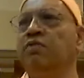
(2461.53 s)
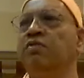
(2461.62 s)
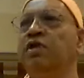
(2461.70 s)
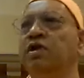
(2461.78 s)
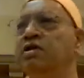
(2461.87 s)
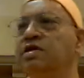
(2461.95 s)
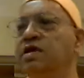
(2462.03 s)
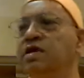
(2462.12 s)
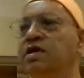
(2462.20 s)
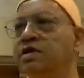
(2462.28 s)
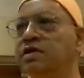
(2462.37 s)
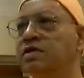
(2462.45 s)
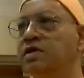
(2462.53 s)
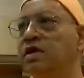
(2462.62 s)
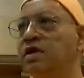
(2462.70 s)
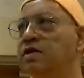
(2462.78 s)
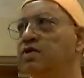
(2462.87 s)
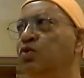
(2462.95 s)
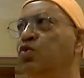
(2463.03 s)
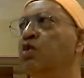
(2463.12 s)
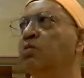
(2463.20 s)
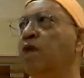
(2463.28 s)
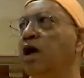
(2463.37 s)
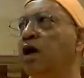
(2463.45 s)
we had discussed this, like,
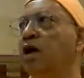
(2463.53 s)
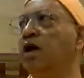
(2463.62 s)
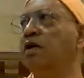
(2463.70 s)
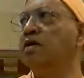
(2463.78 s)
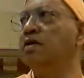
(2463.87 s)
who am I?